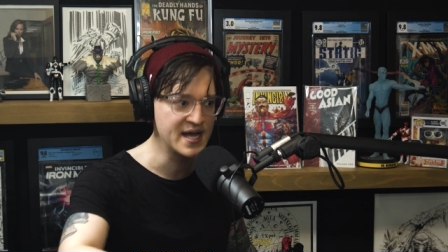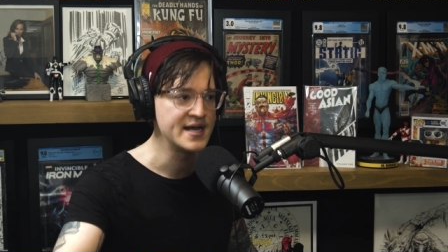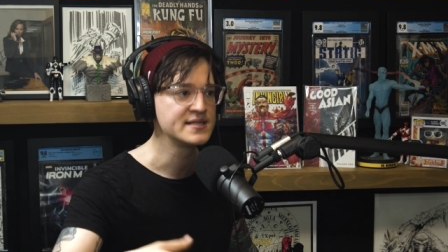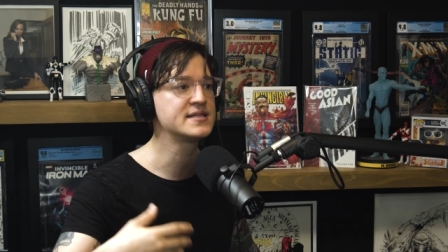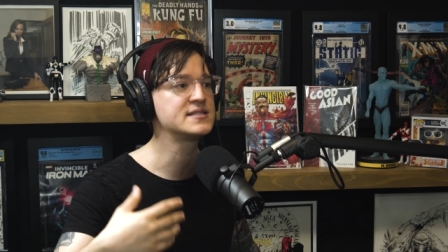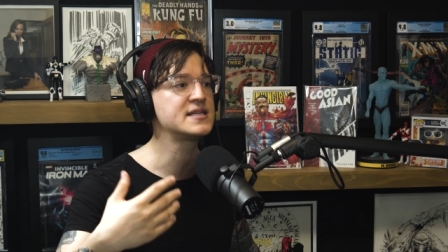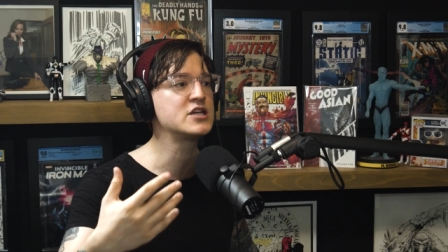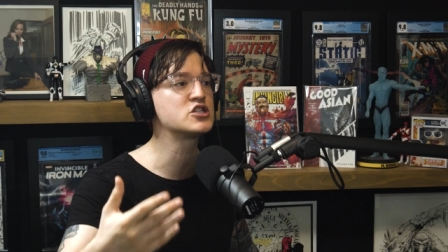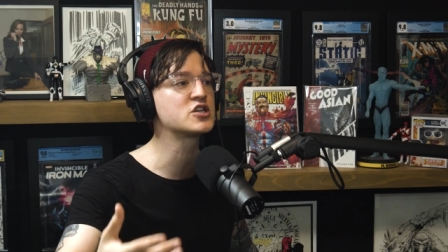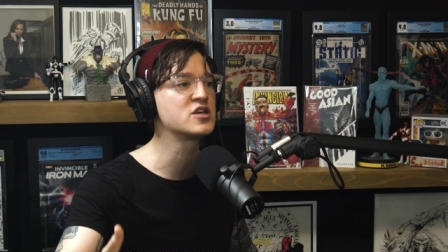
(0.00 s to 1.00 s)
to teach
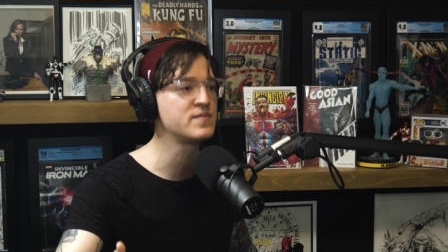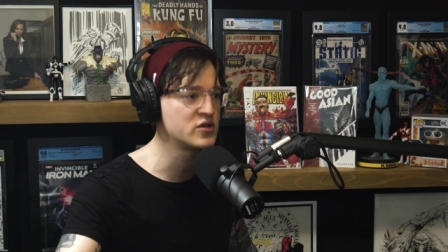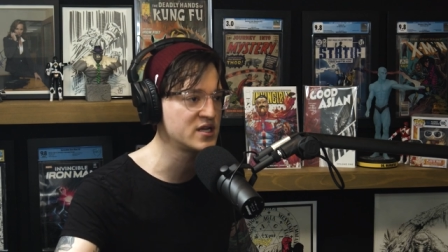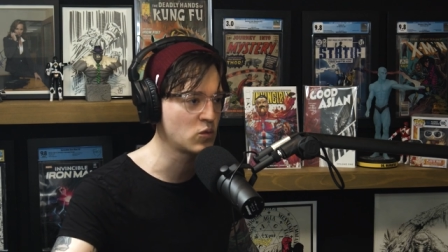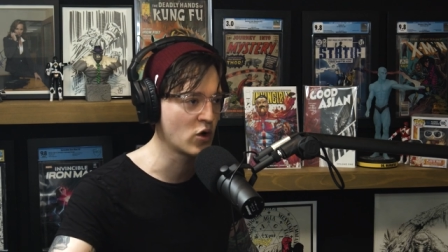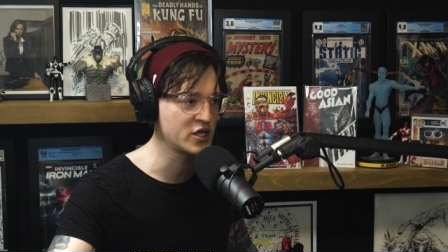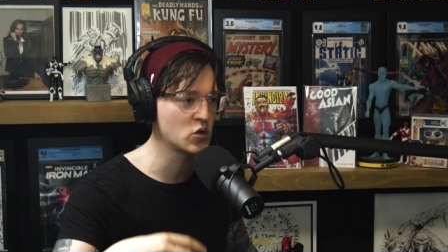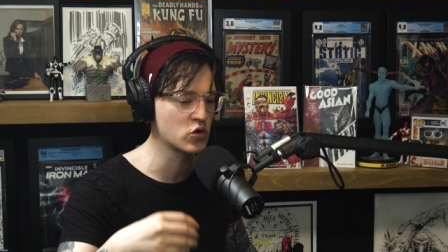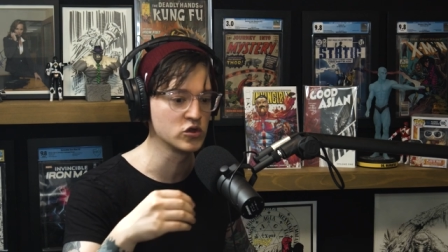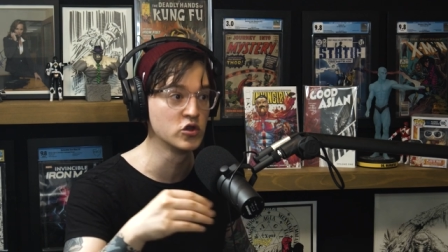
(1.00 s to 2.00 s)
the community what you
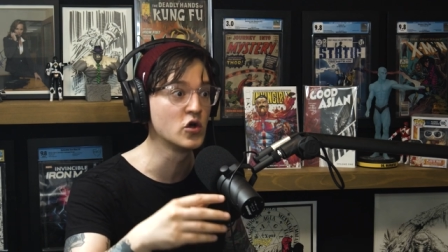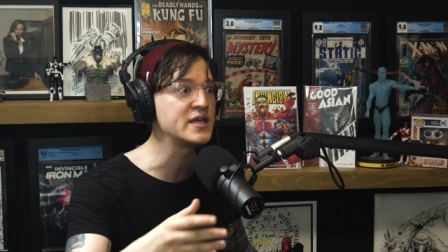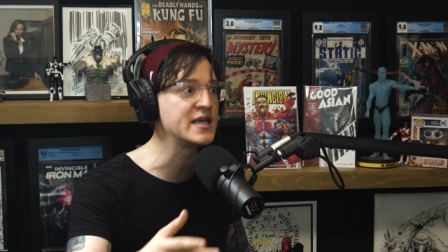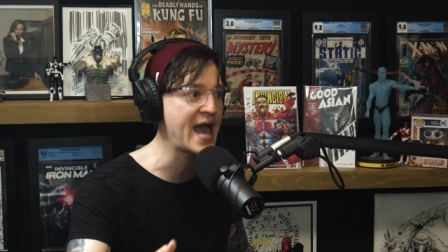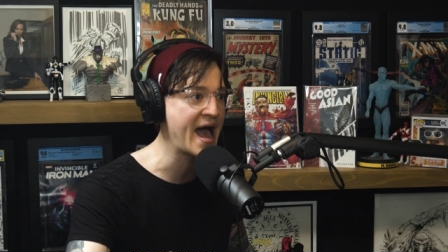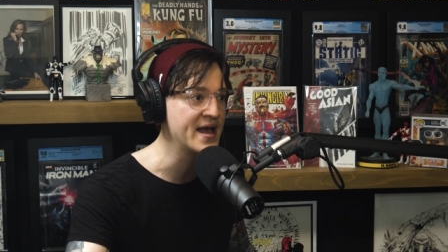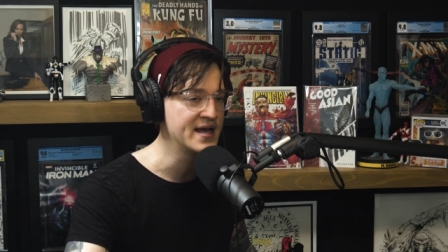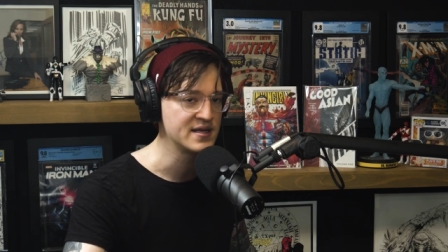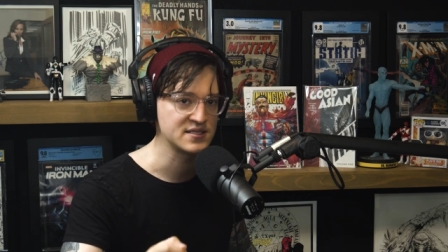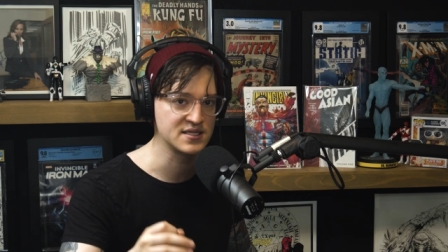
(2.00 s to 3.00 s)
were looking at,
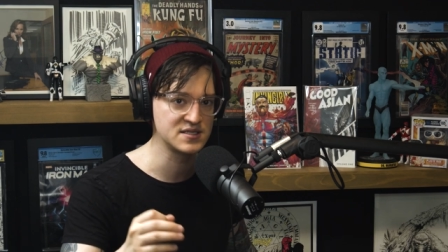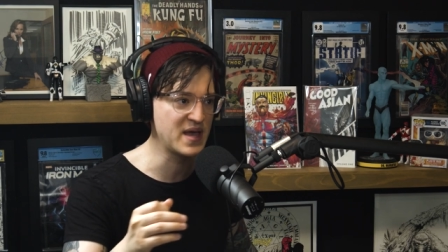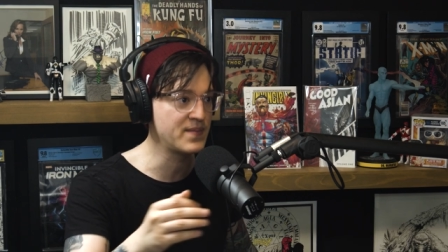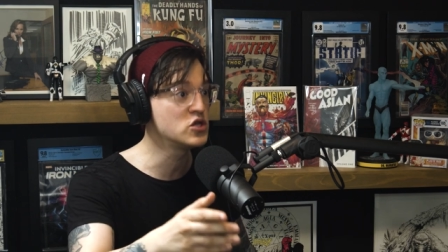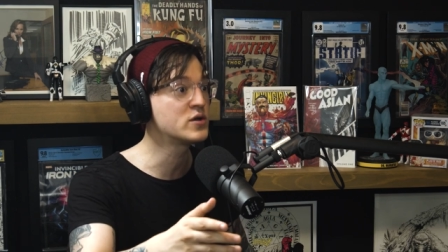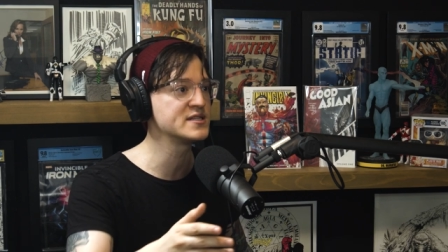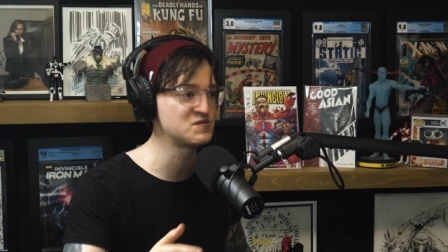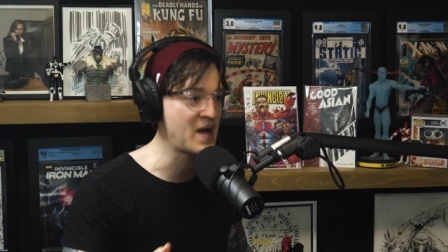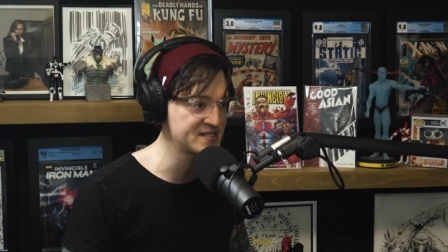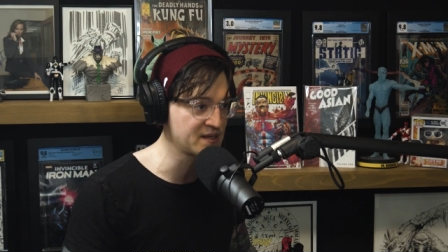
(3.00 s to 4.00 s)
because maybe you can
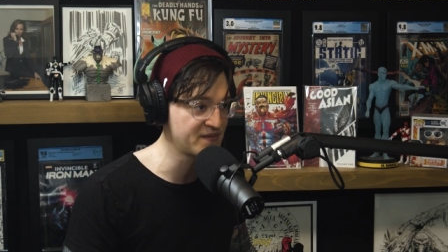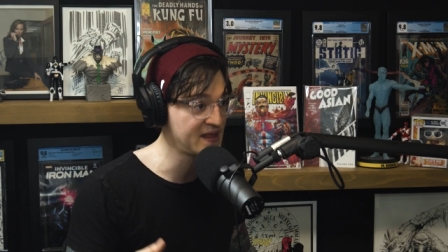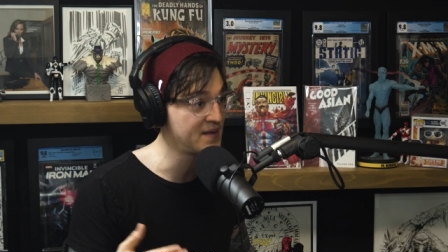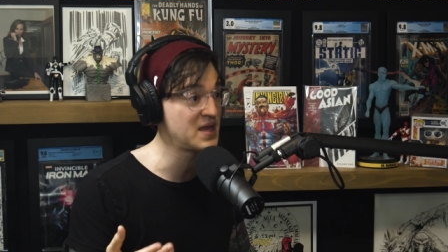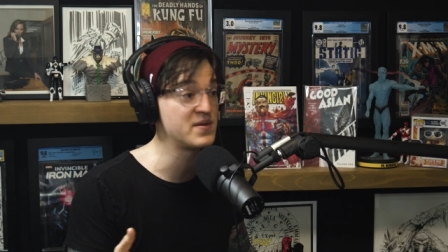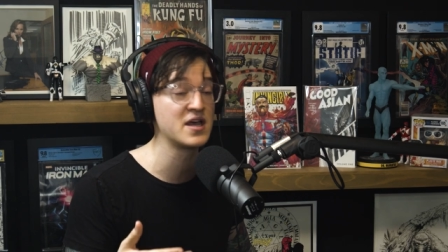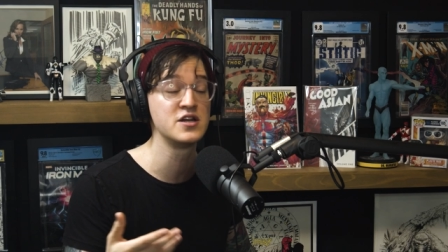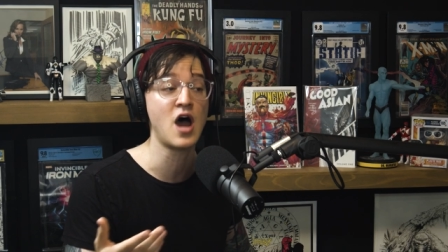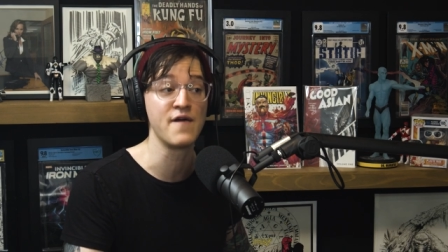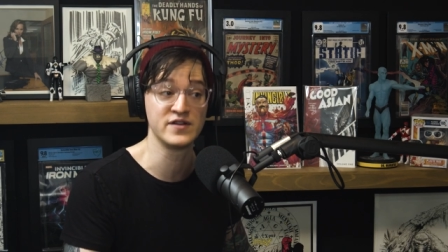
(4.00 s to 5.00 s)
spot something that maybe a
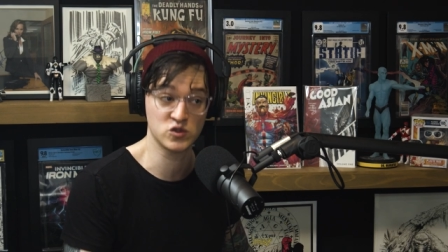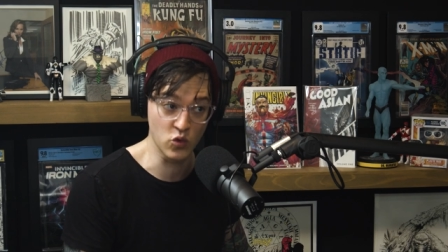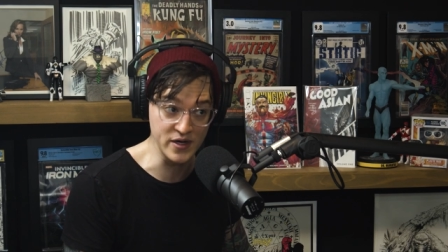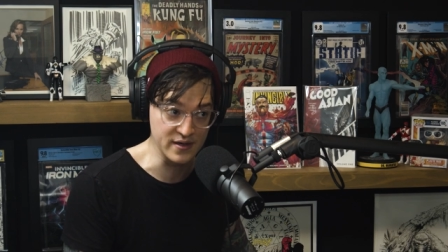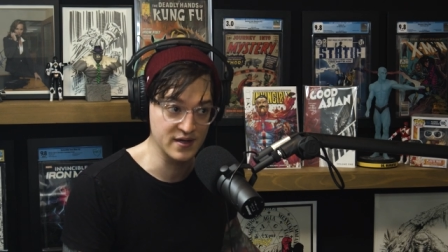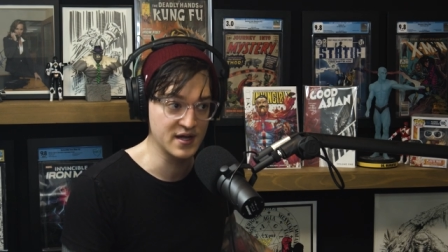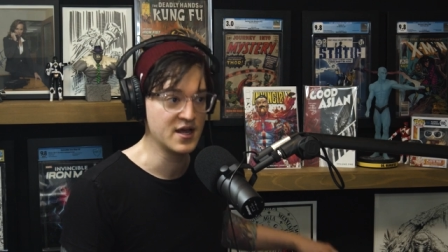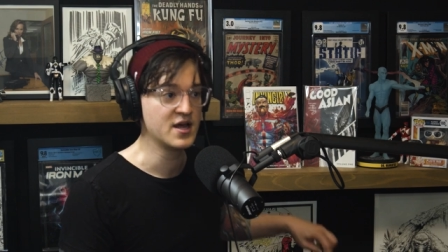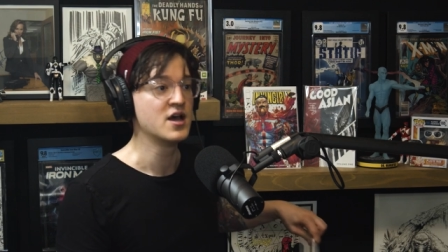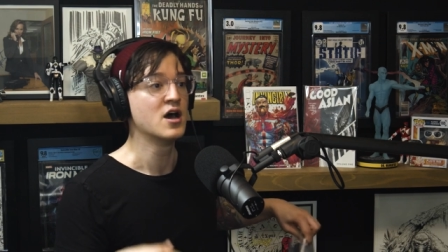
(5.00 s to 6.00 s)
novice wouldn't.
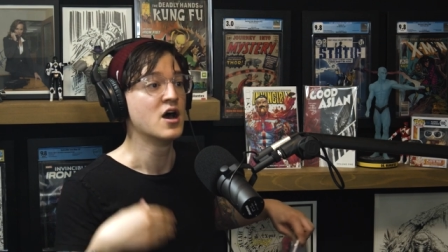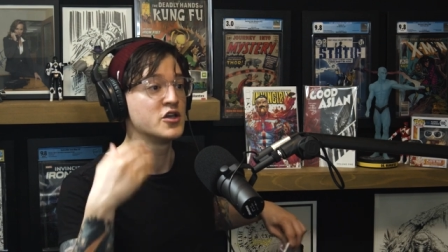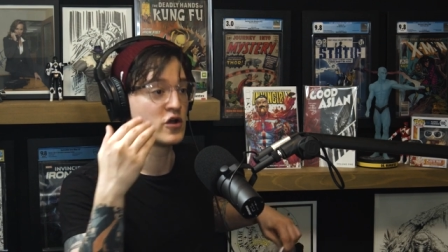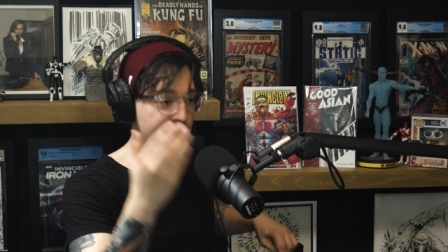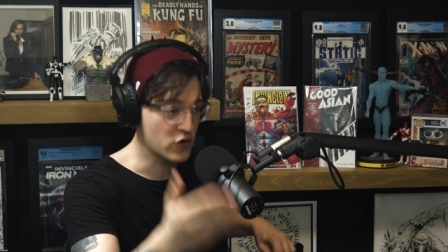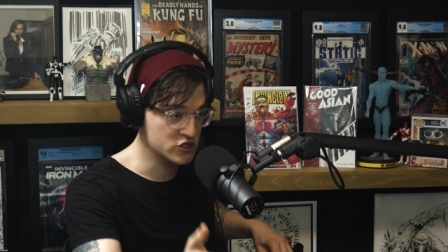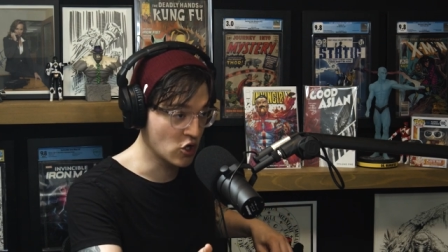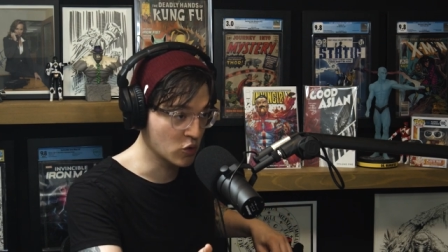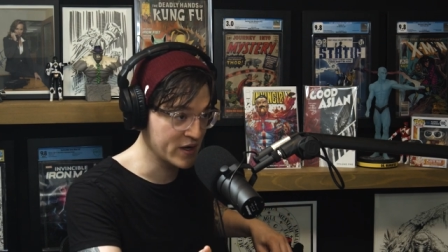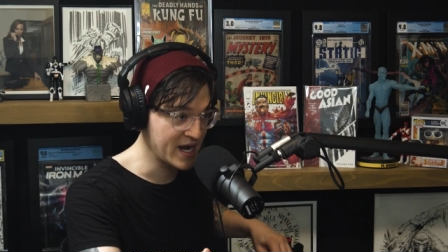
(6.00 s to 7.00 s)
Your first Hulk
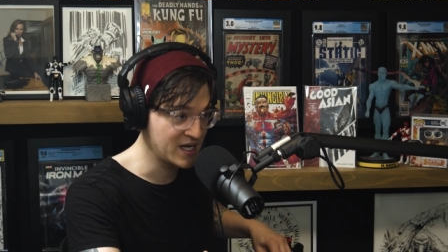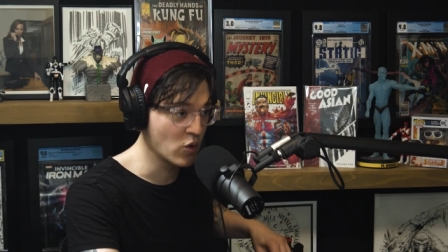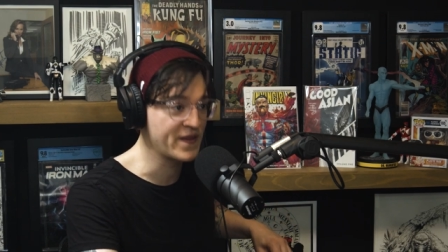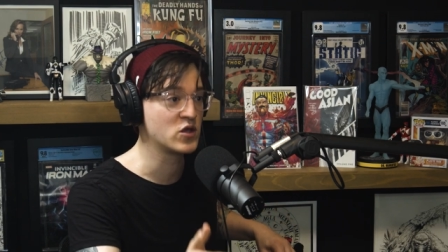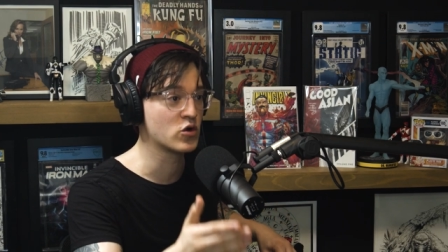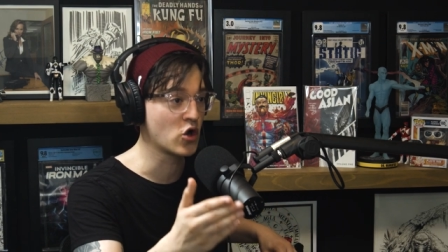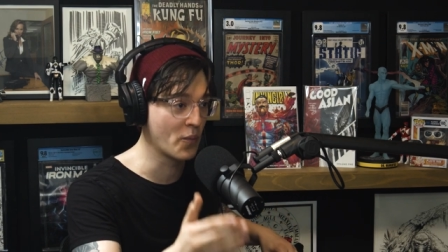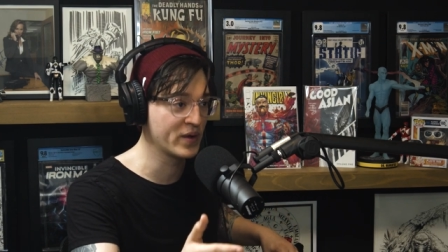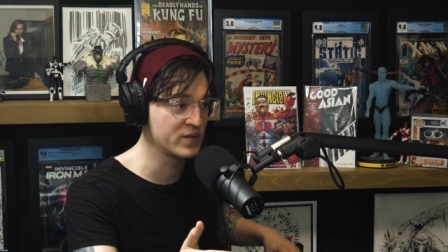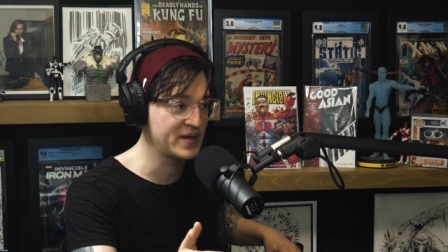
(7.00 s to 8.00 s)
181 that you were hoping would be a